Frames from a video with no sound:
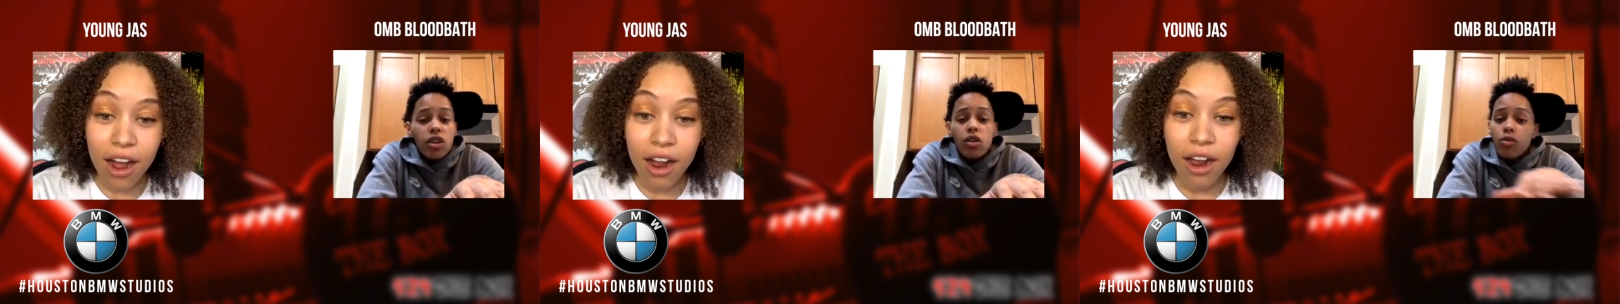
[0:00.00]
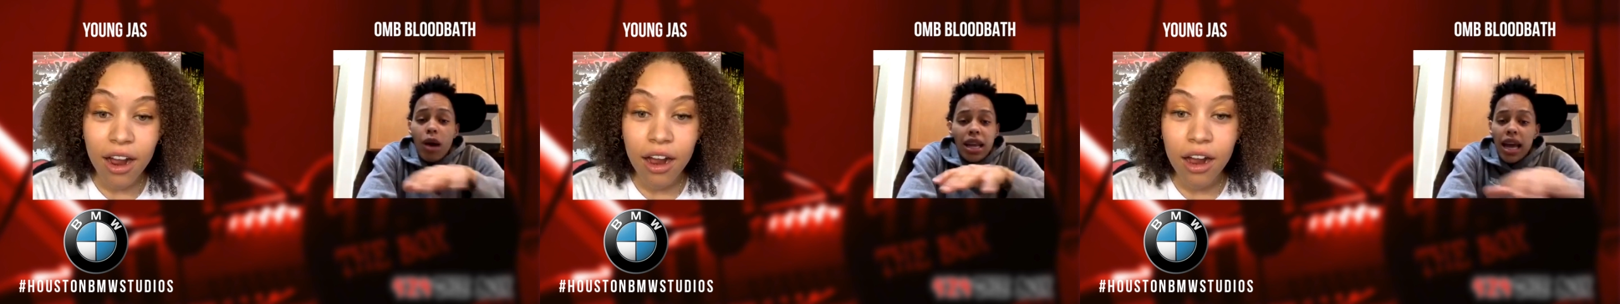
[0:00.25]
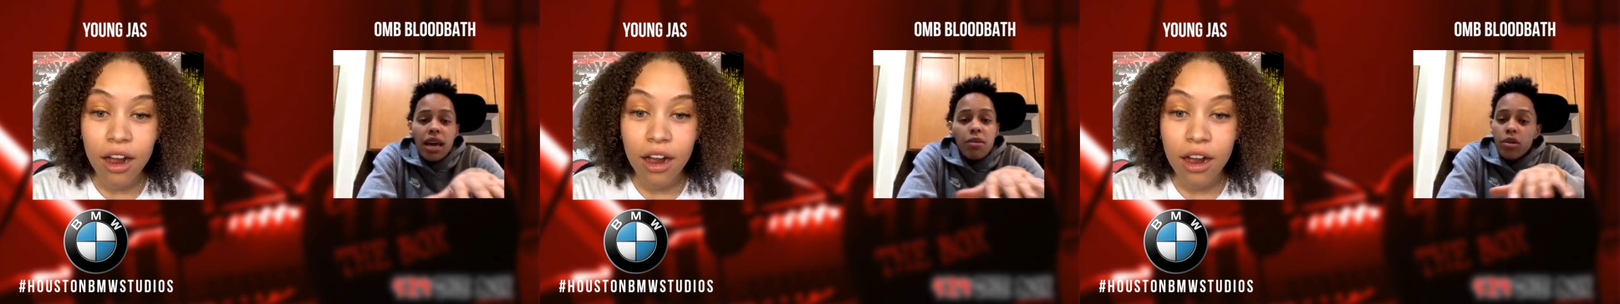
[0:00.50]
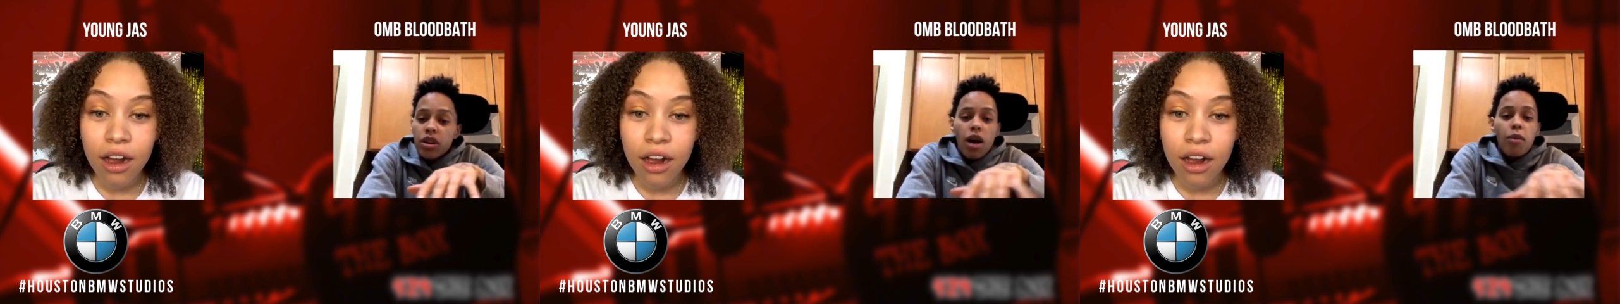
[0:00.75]
Speaker 1: my label.
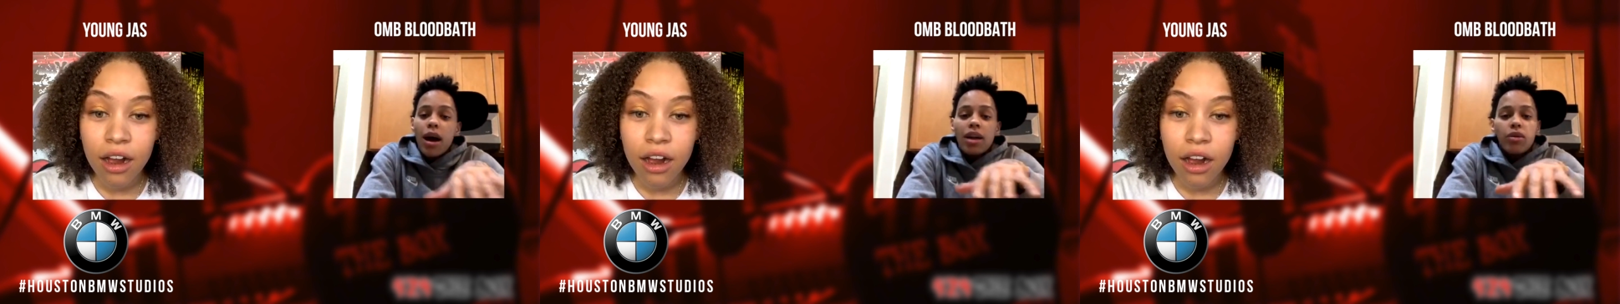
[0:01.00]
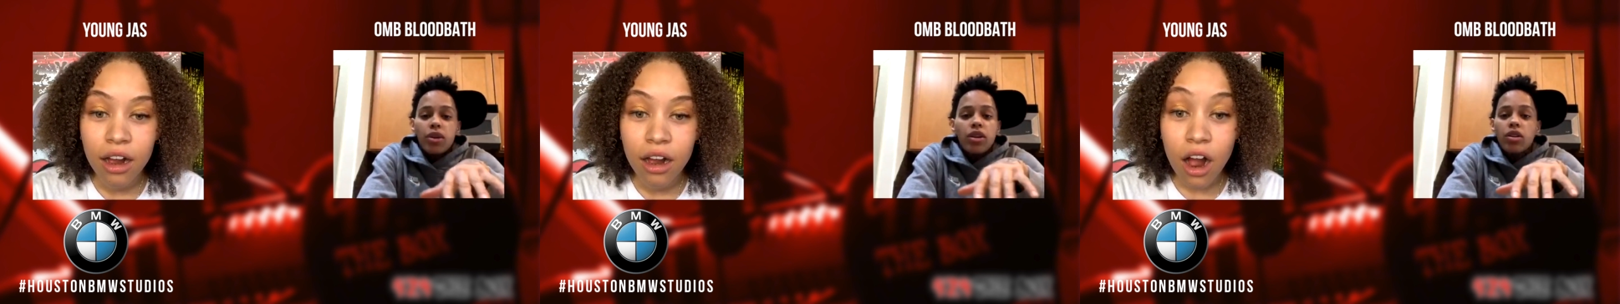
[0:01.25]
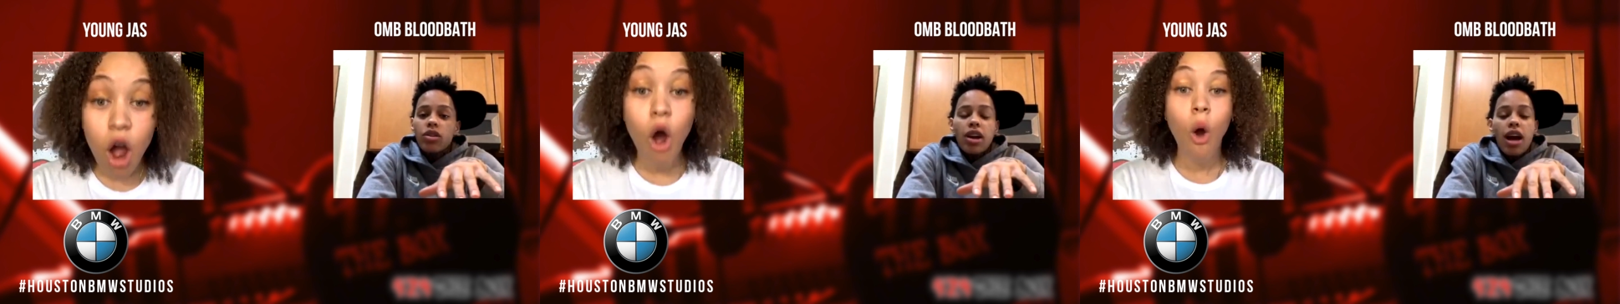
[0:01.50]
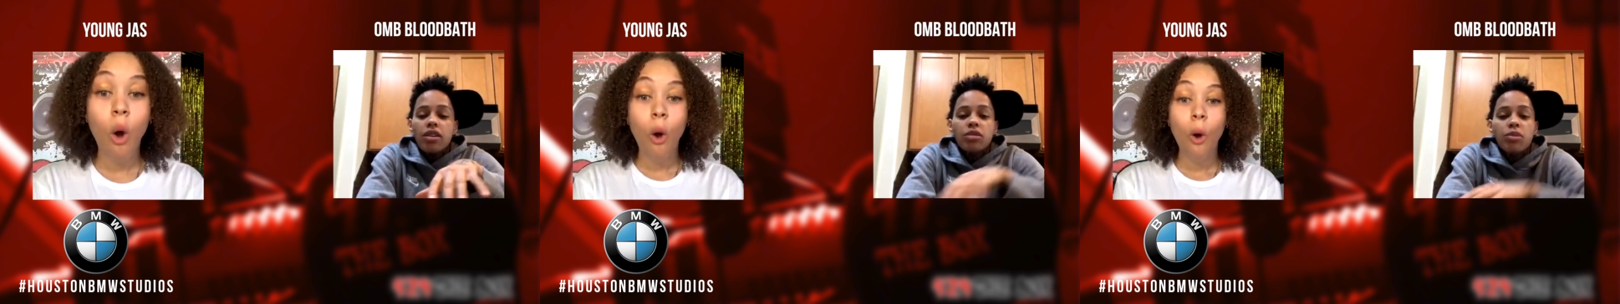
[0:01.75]
Nobody really knew that I was
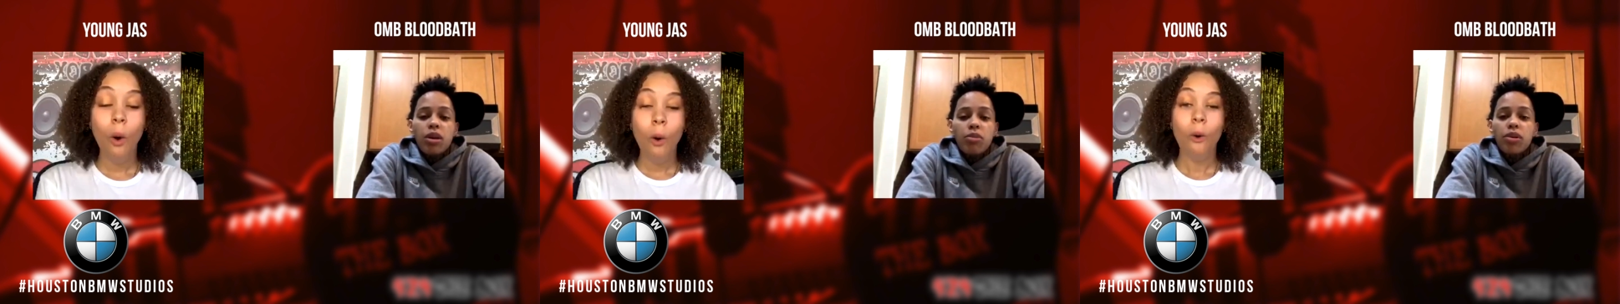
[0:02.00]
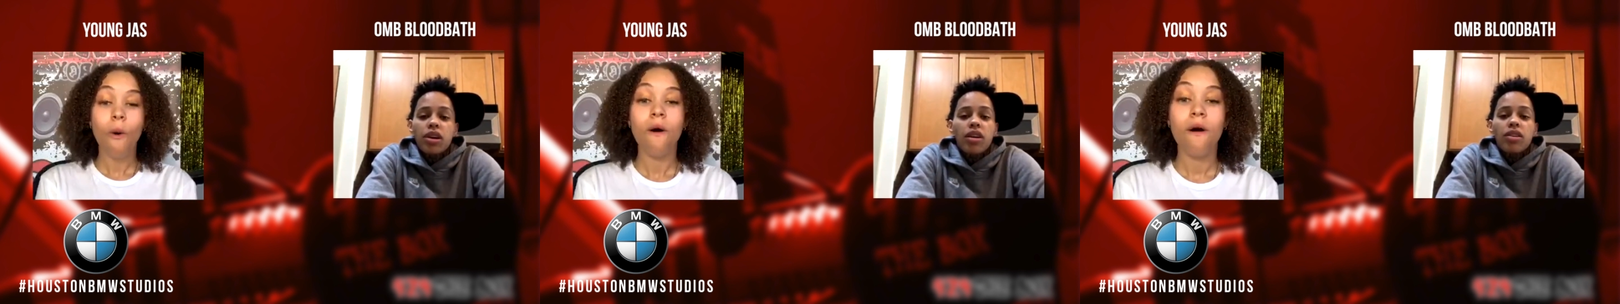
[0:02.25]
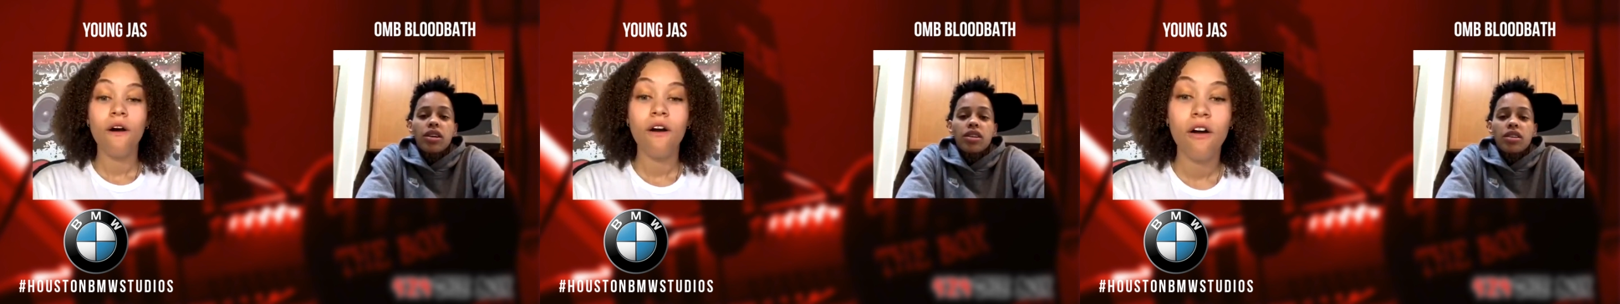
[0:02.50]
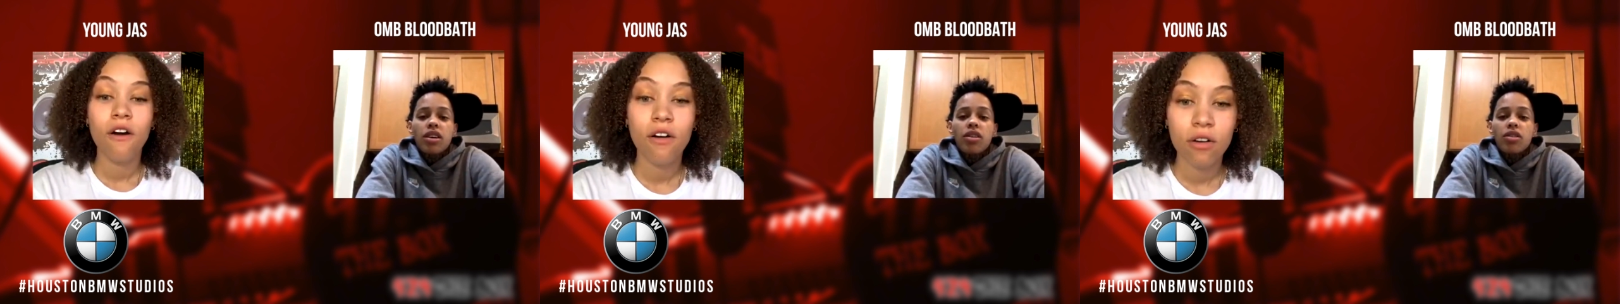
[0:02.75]
being put on there. So,
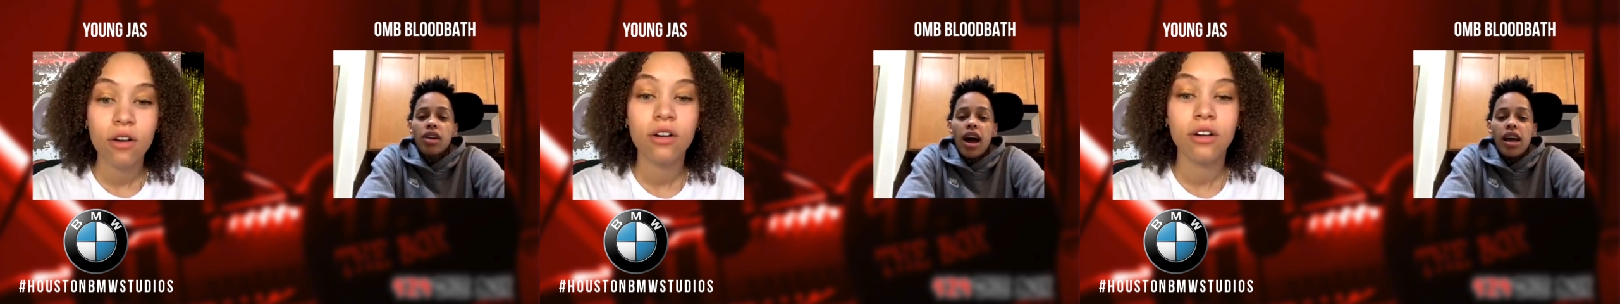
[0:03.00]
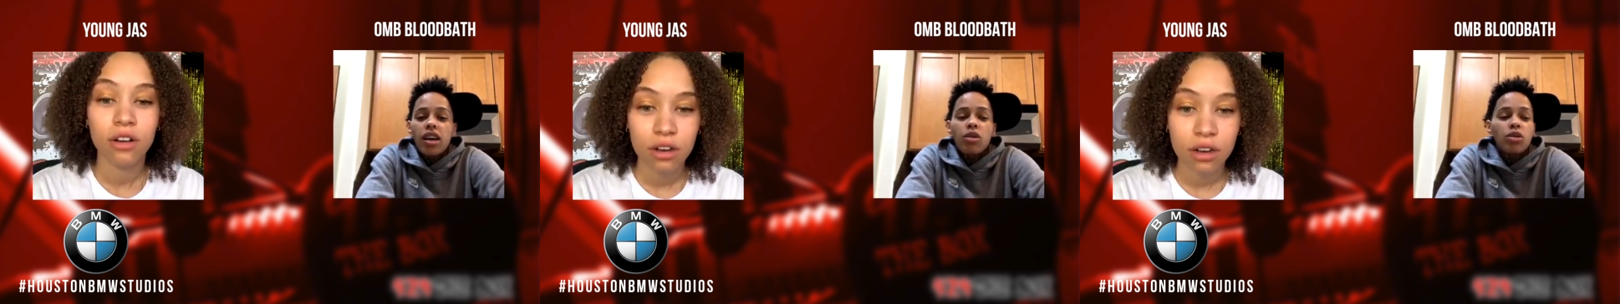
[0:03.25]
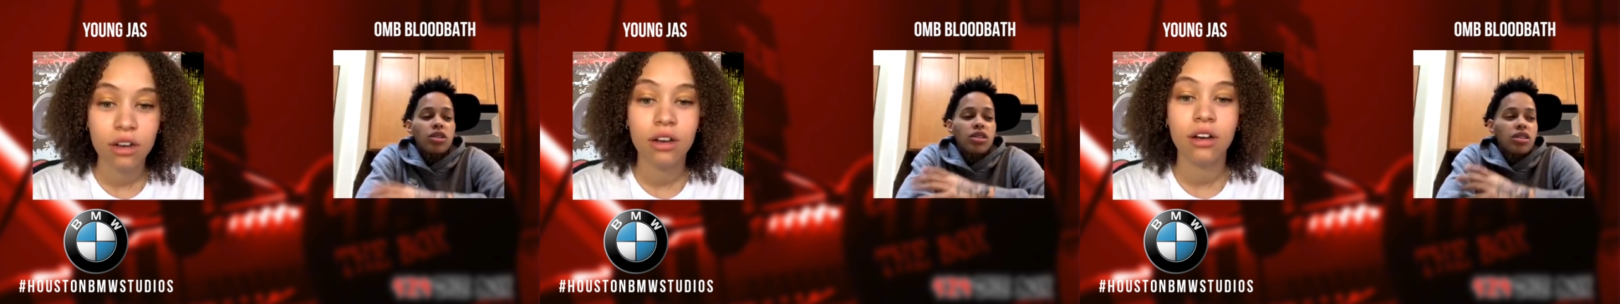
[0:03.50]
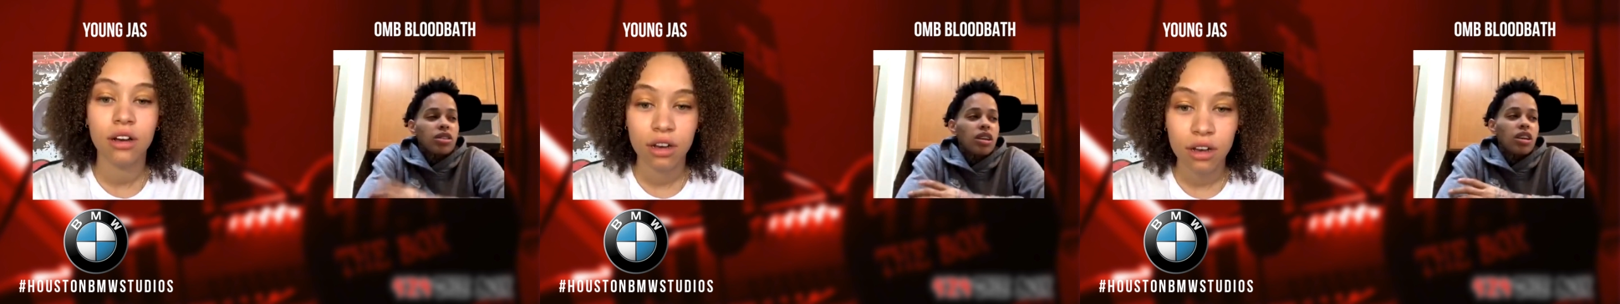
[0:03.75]
like, it, was,
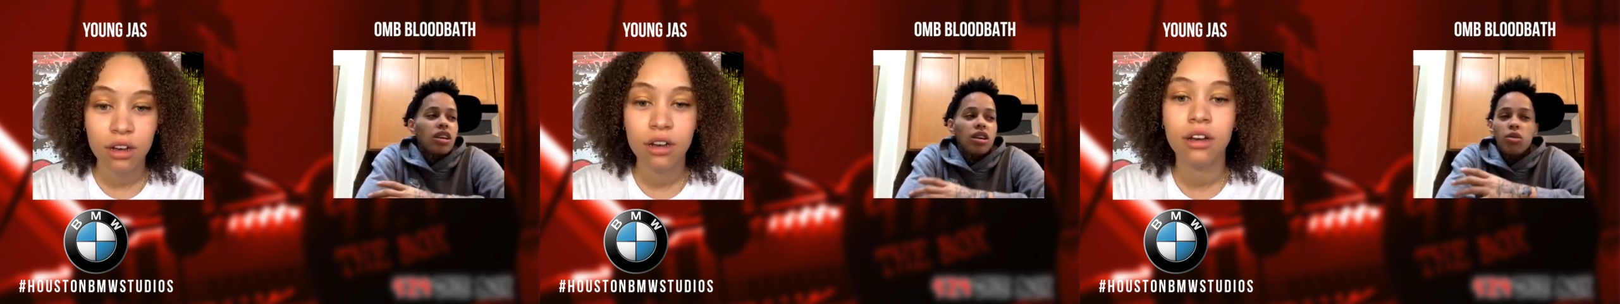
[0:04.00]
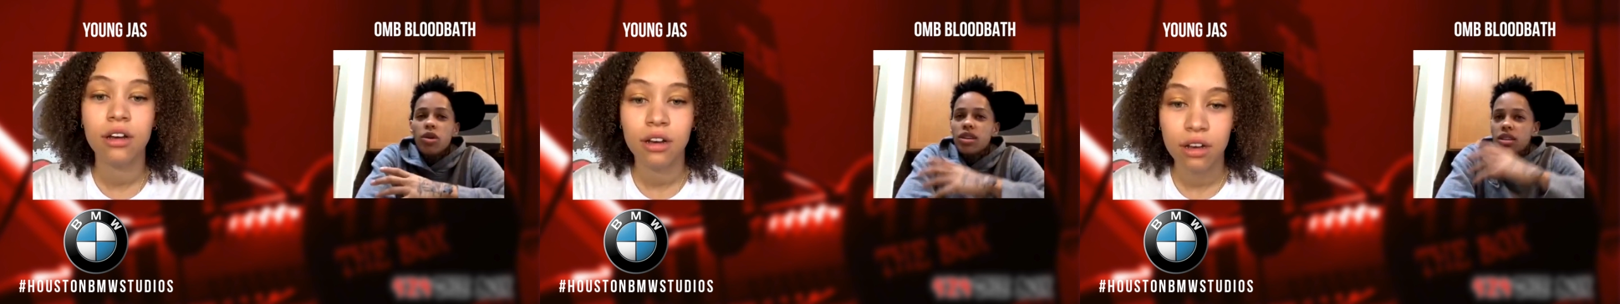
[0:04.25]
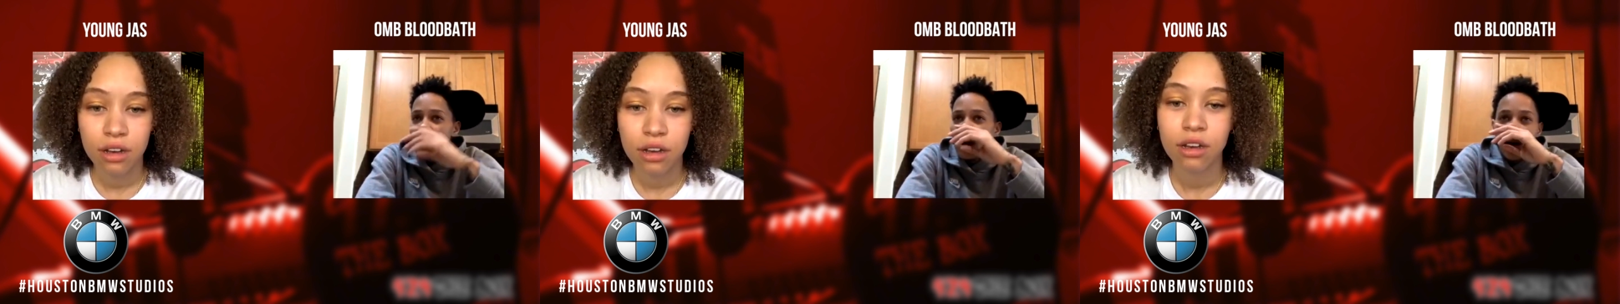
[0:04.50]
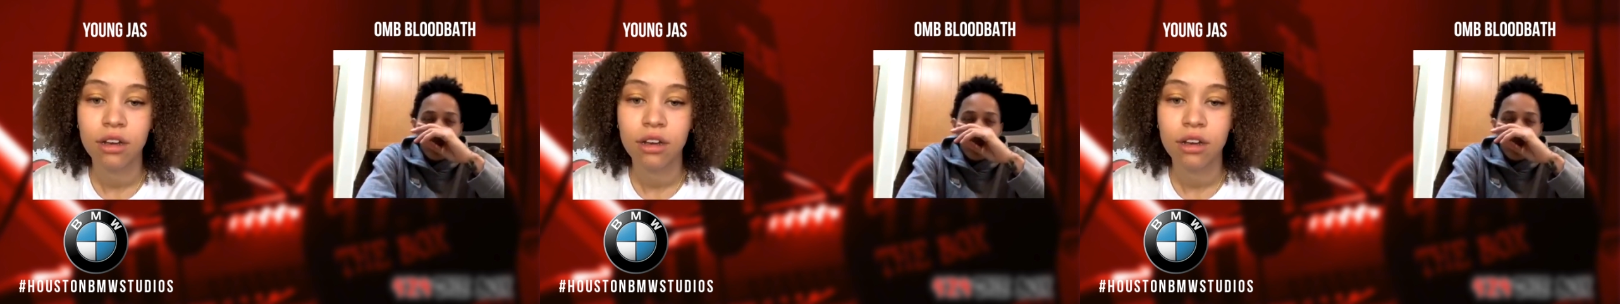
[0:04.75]
it, it wasn't no,